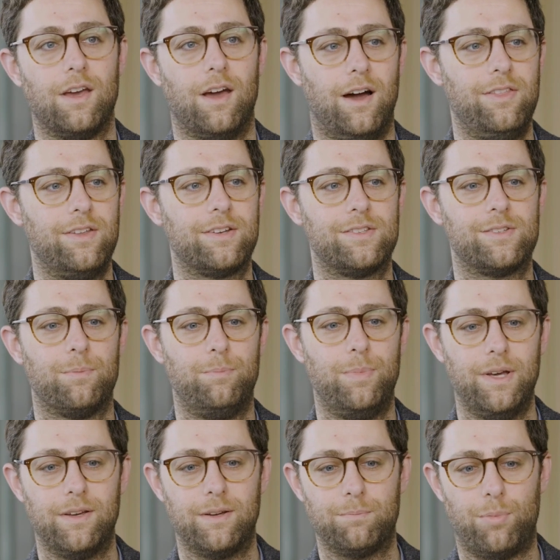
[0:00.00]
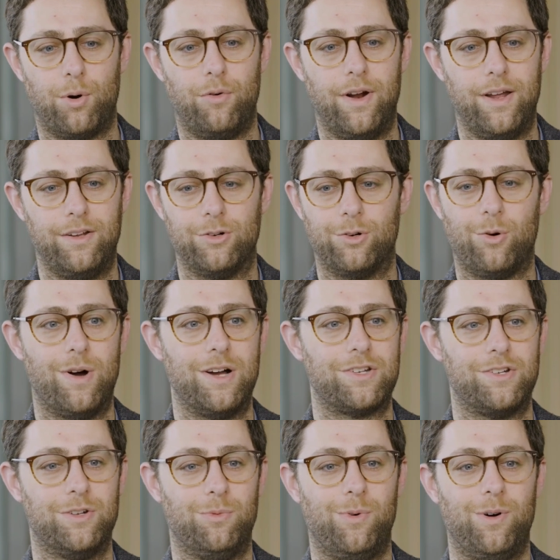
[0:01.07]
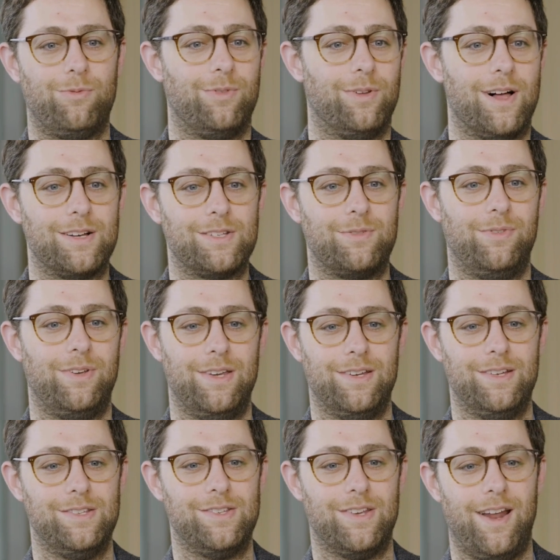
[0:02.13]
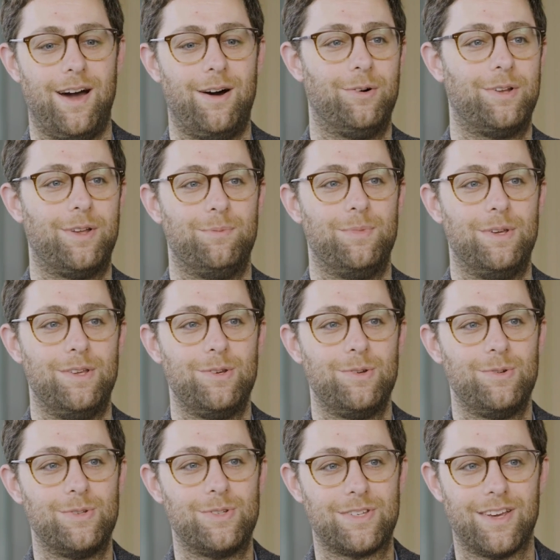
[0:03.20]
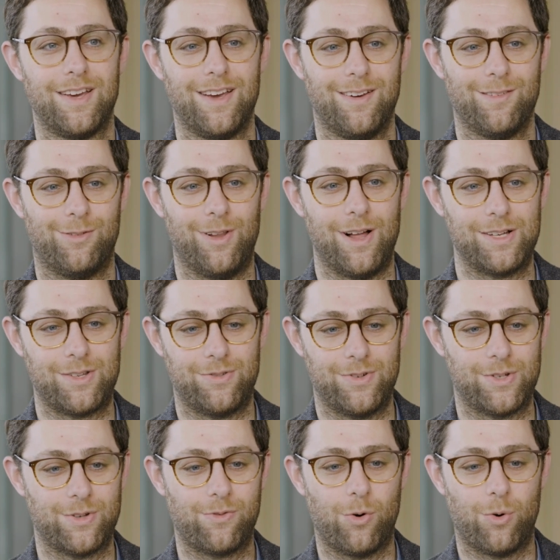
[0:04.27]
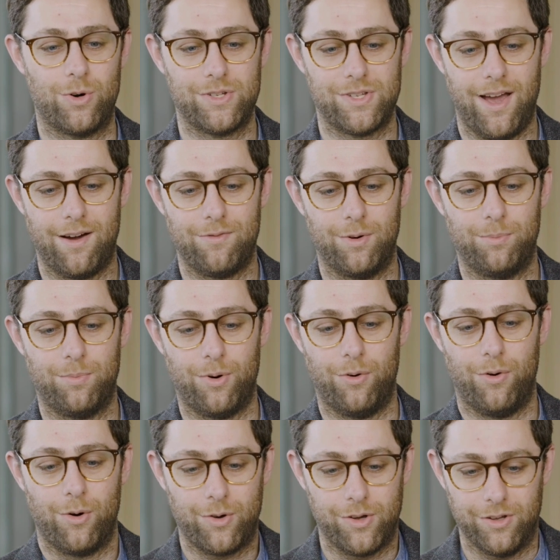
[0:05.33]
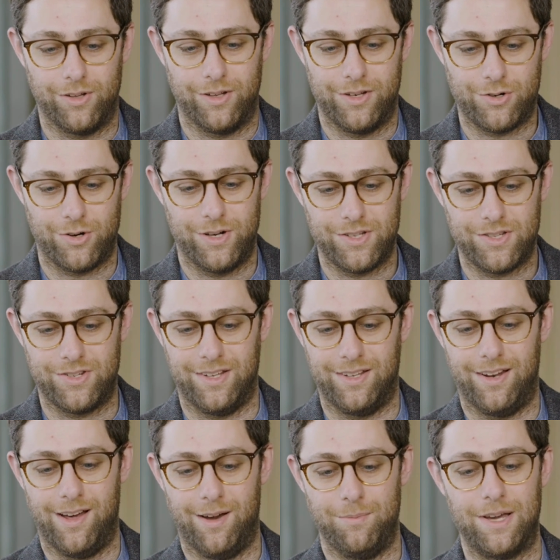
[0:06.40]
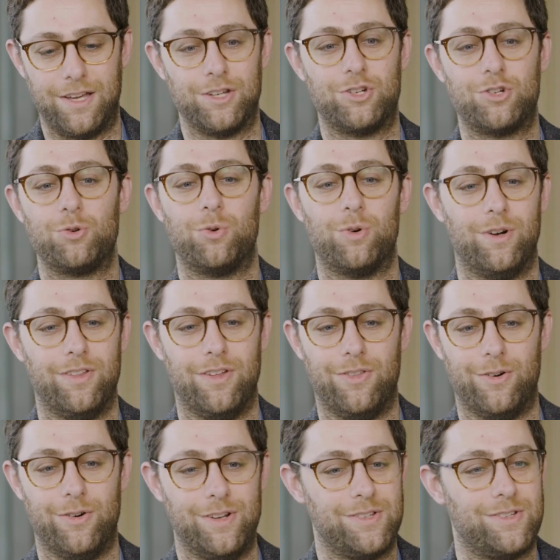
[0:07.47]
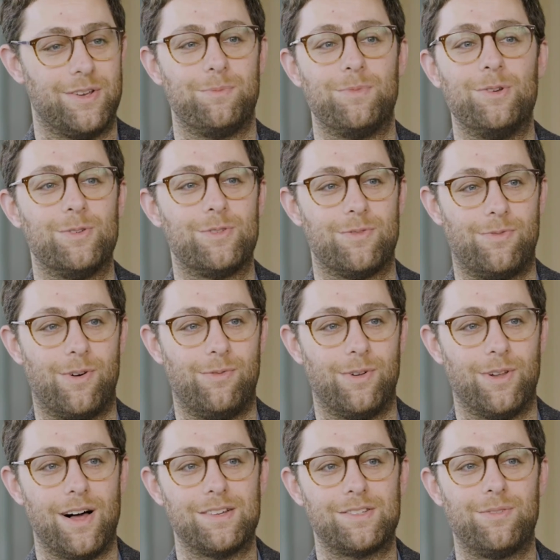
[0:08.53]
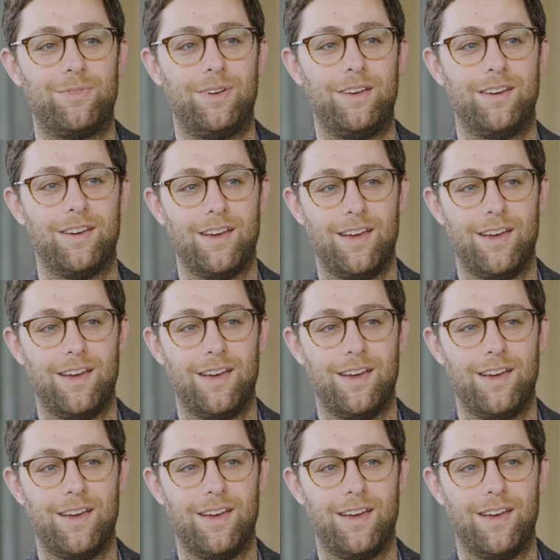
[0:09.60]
I think it's a big perennial question what philosophy is and how it can be used. Philosophers, of course, have a parochial interest in making sure that there is some use for philosophy.